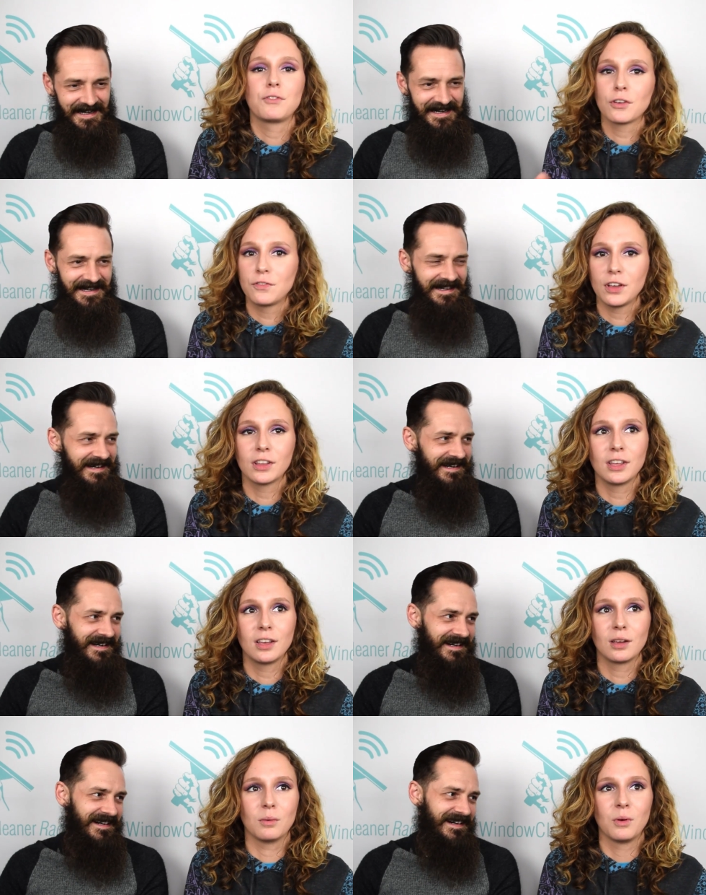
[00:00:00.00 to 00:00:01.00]
Speaker 1: if you're
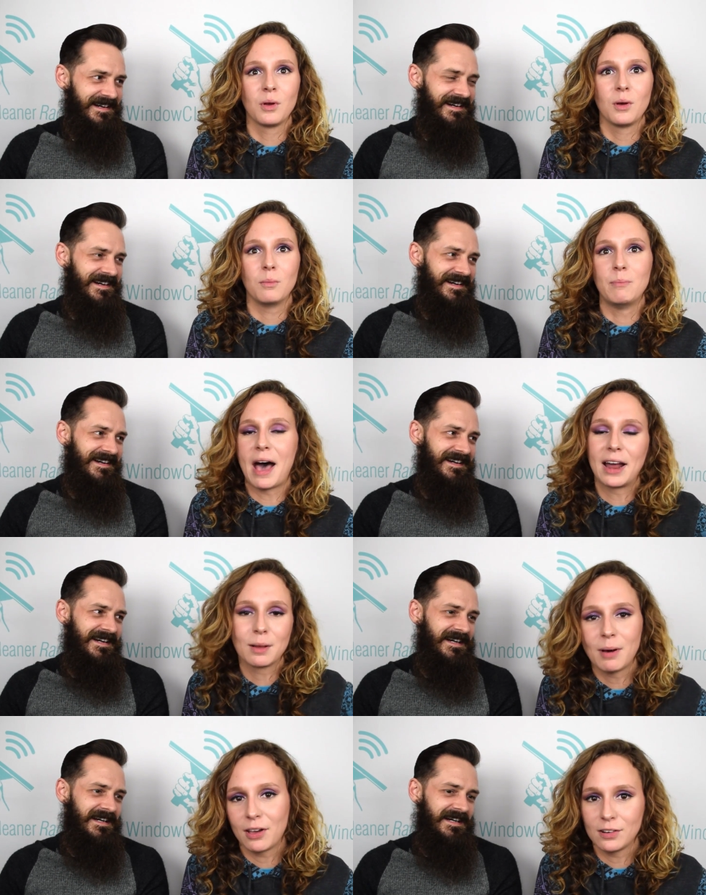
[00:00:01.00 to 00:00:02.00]
feeling
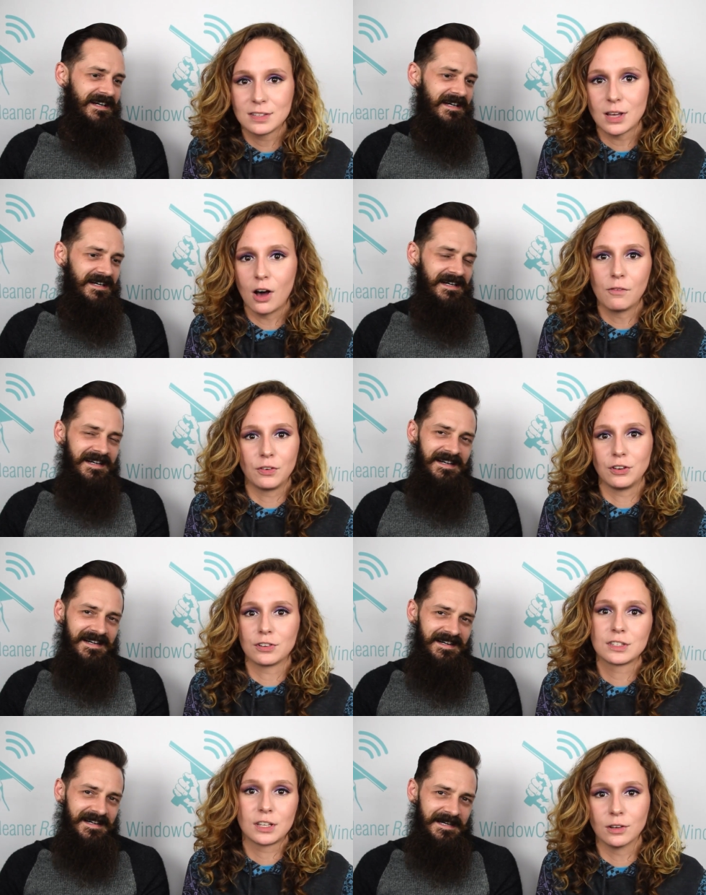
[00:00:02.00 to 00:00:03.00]
bad about yourself
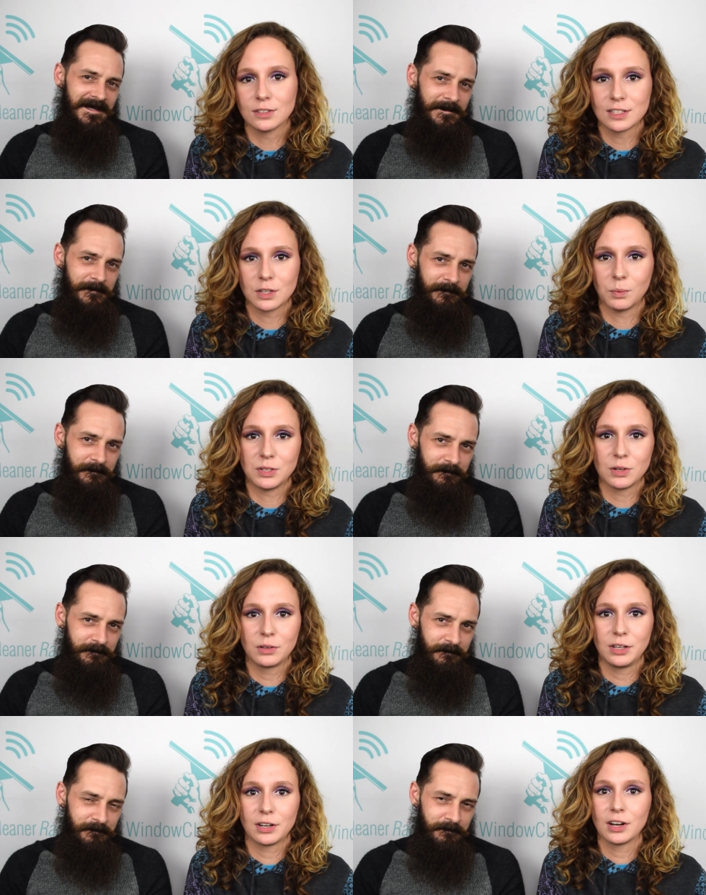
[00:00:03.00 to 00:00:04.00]
and your skills as a
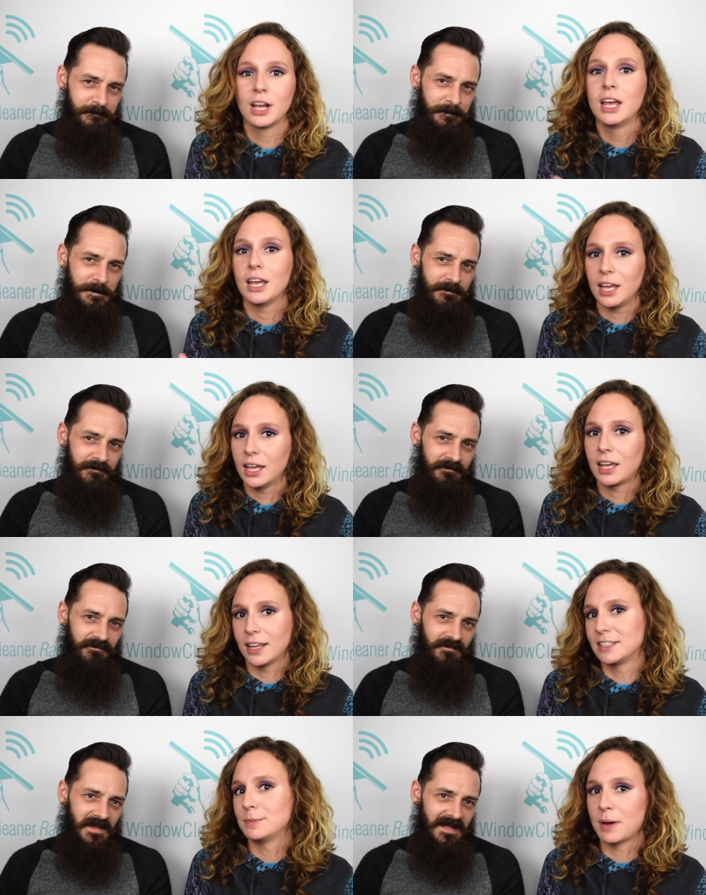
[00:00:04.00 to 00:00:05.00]
window cleaner,
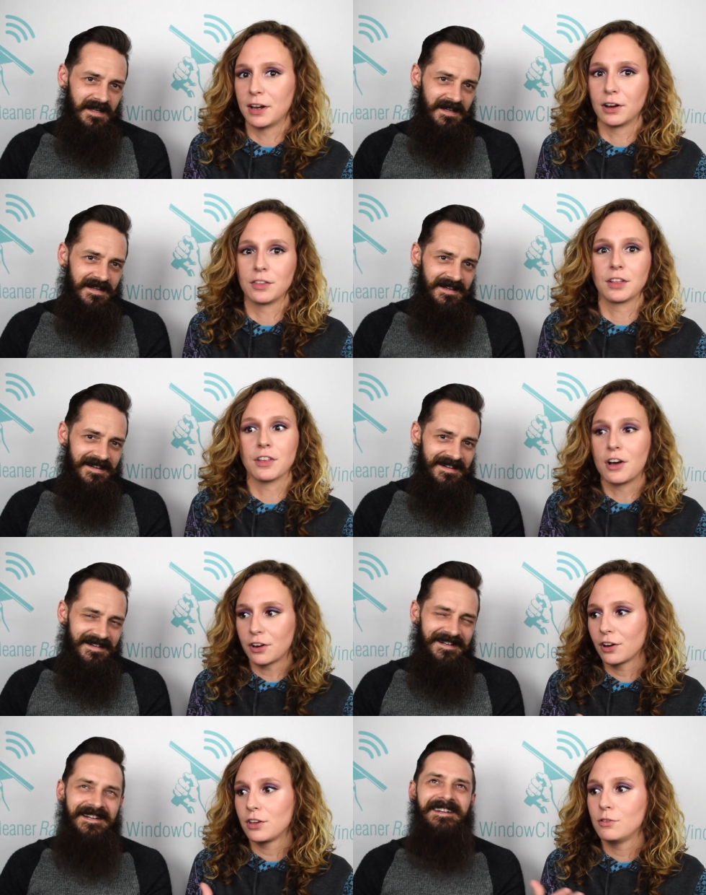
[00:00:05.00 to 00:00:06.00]
it gets better. The
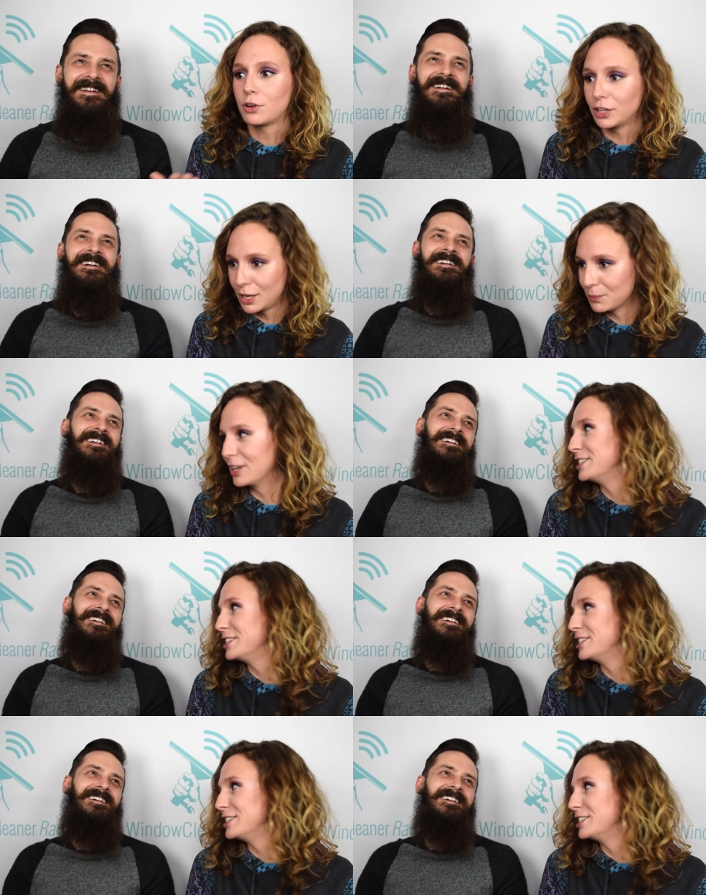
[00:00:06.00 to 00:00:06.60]
longer you clean